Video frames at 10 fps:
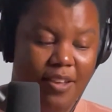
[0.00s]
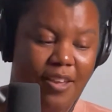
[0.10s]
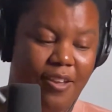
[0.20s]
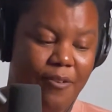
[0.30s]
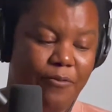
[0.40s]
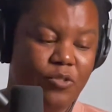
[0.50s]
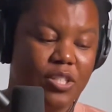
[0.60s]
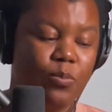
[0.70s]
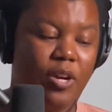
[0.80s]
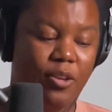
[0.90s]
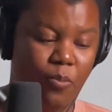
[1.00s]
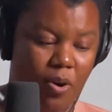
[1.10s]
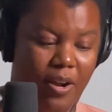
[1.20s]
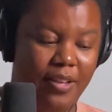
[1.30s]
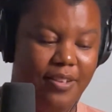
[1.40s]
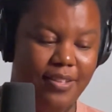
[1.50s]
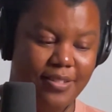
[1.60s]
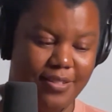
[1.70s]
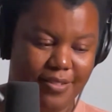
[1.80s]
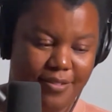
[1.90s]
If just what you want
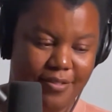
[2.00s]
is